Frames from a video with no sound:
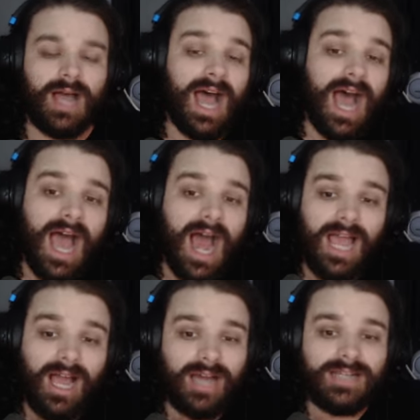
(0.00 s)
I,
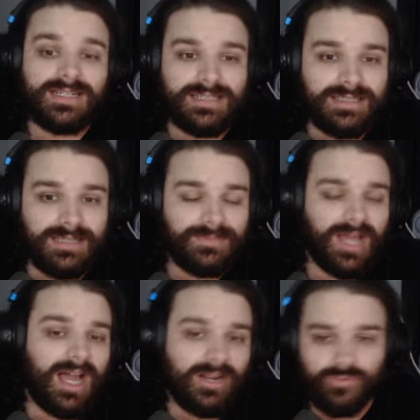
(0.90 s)
I, I honestly am
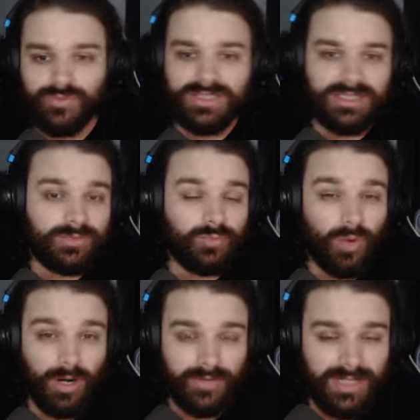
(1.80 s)
not really
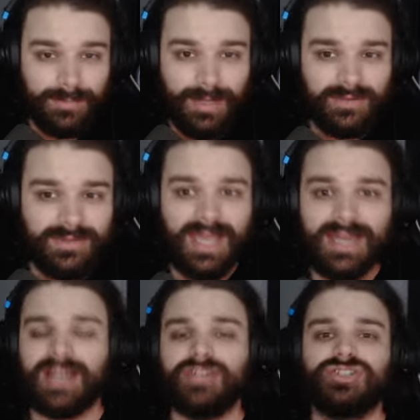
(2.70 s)
worried about
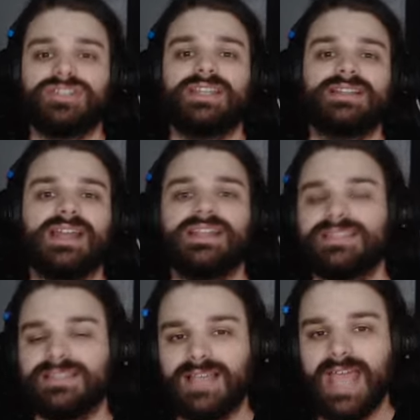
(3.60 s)
that, and I just think that
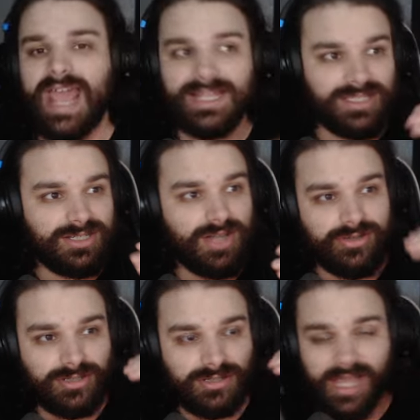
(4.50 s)
it's adds
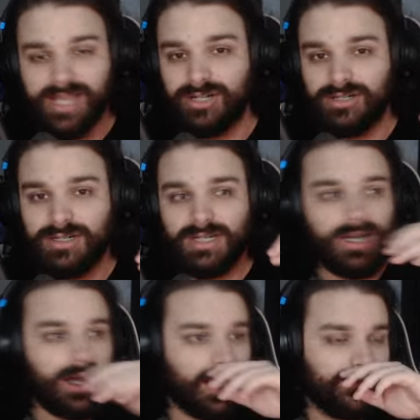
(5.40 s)
another layer
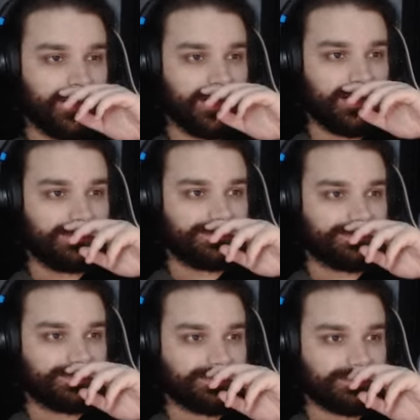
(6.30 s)
of
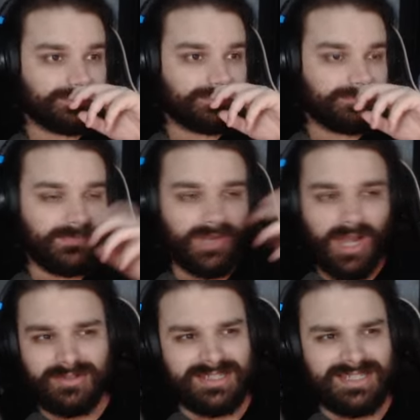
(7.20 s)
um,
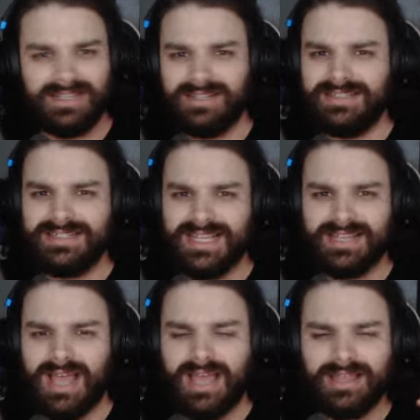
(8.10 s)
I was gonna say goodness.
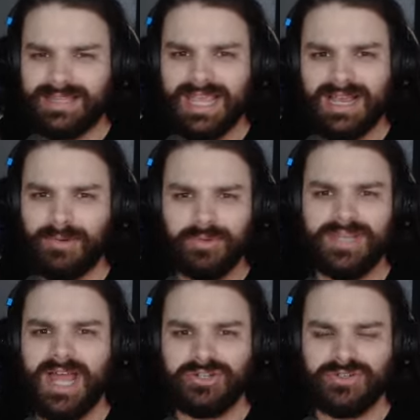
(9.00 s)
I, I can't come up
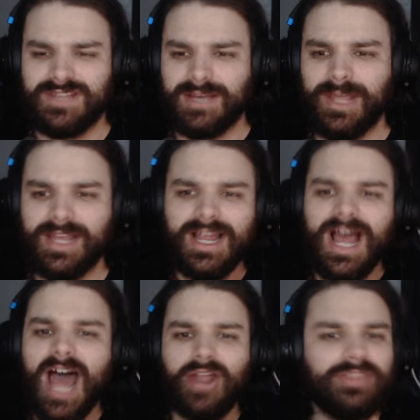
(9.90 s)
with an analogy off the top of my head.
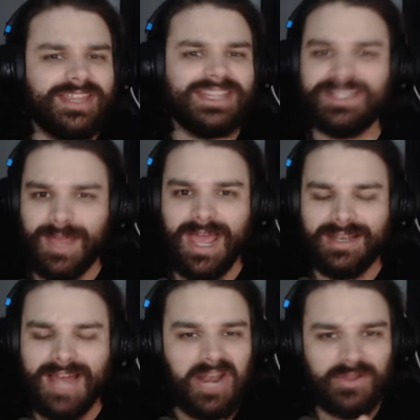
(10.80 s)
I don't think this is
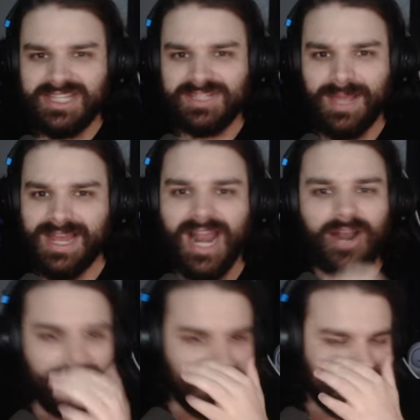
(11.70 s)
bad. I don't think this is bad. I
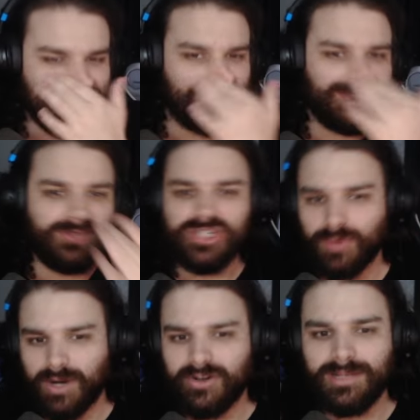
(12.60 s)
don't think this is something we
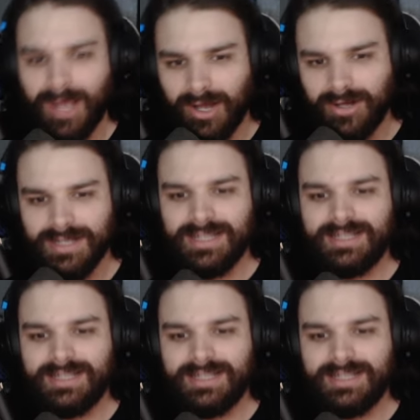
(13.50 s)
should worry about.